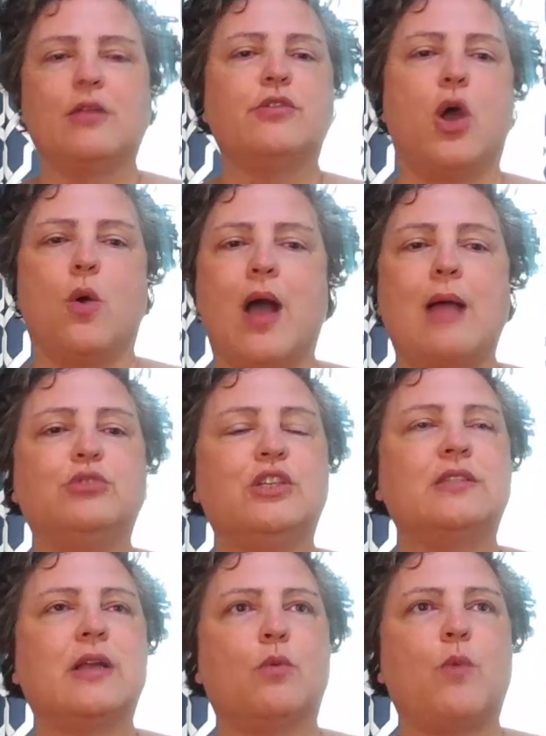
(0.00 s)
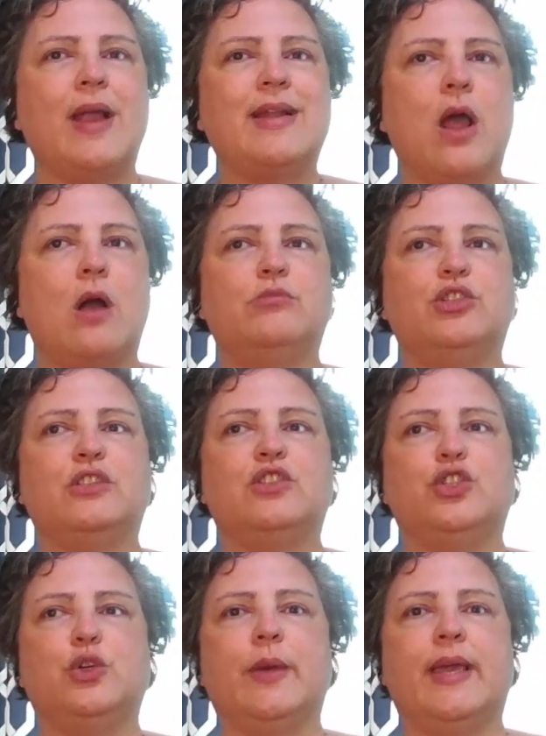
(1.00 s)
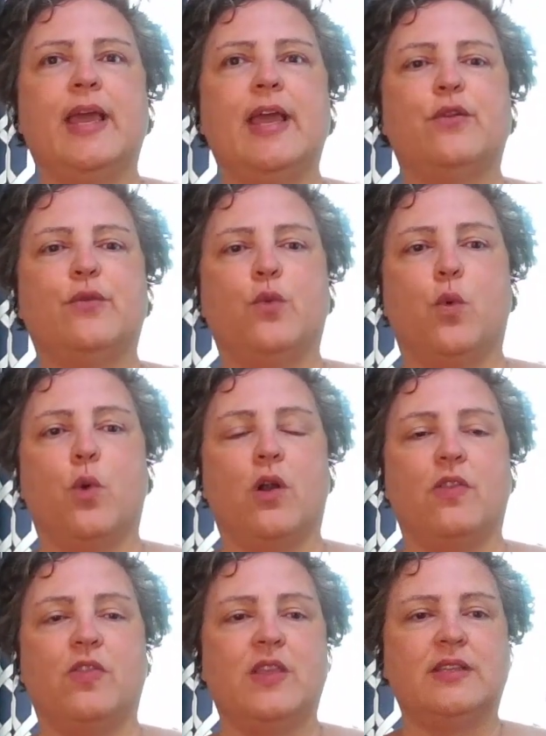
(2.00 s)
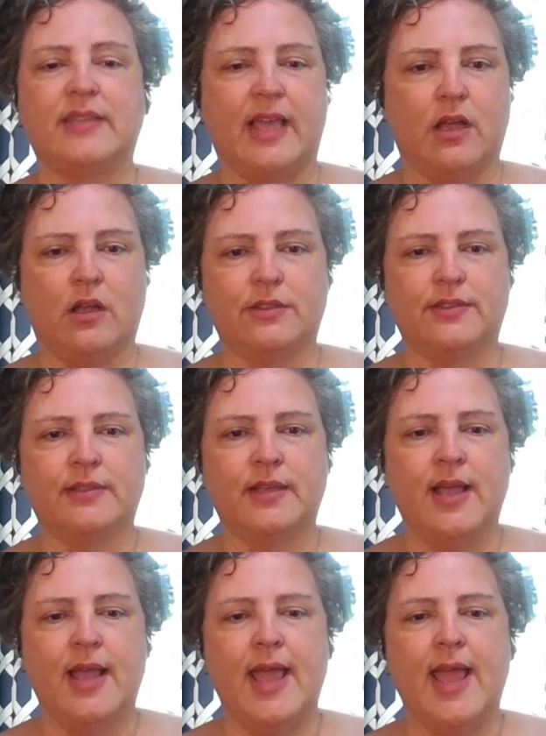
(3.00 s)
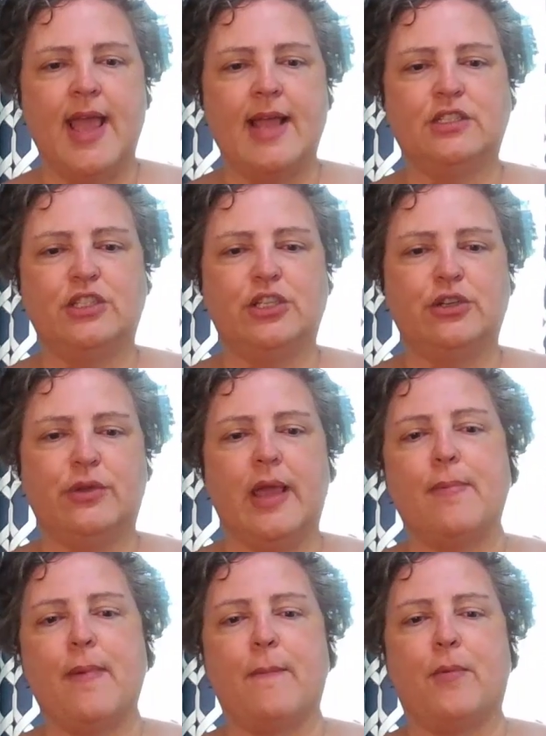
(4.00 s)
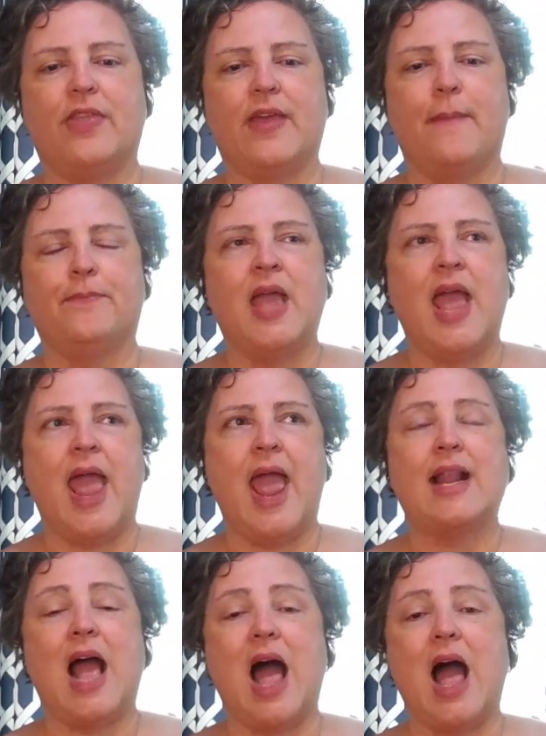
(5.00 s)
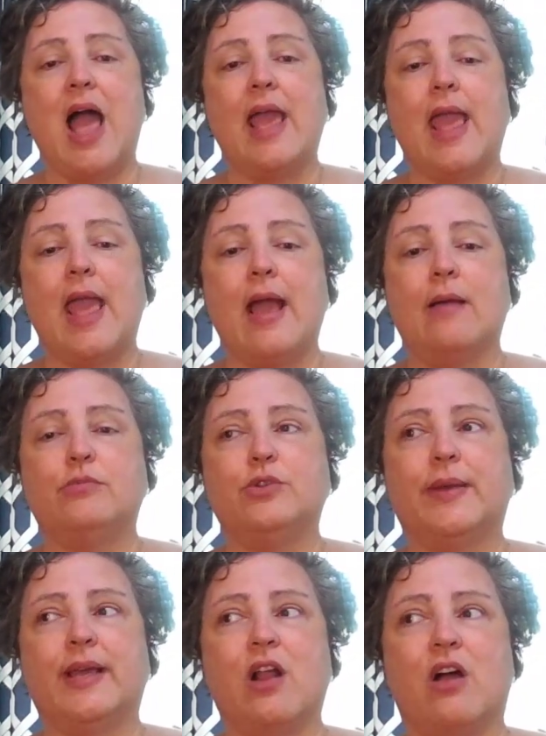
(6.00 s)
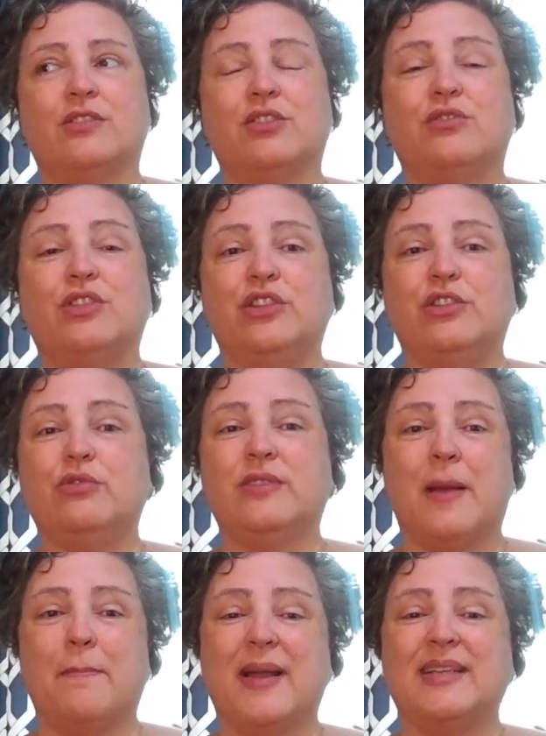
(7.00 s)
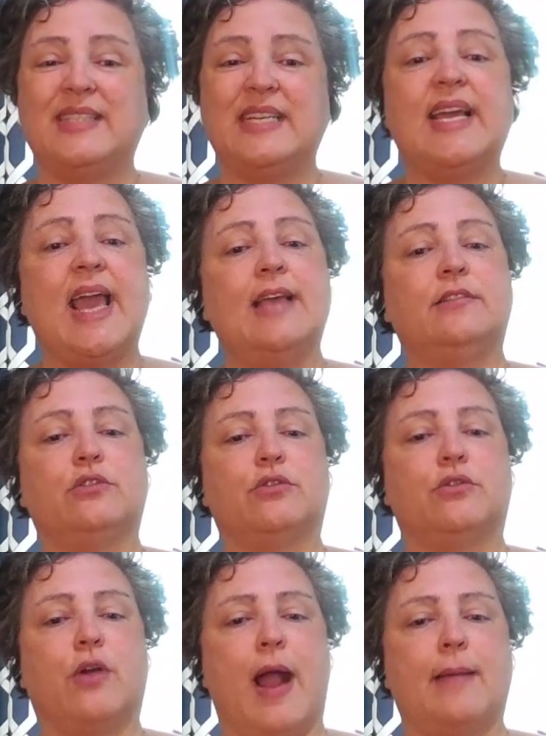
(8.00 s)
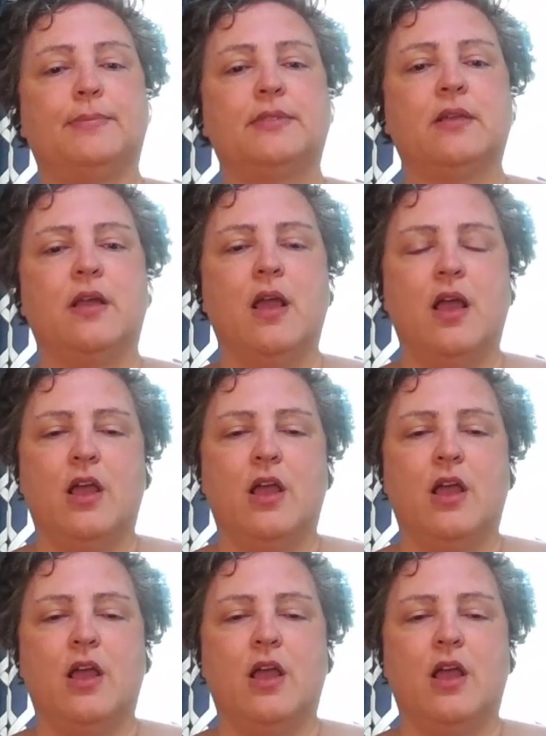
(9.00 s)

I don't know. I'm just right now. I'm just doing it for the skills and to keep up with it. And I am doing it also to use up my DK scraps.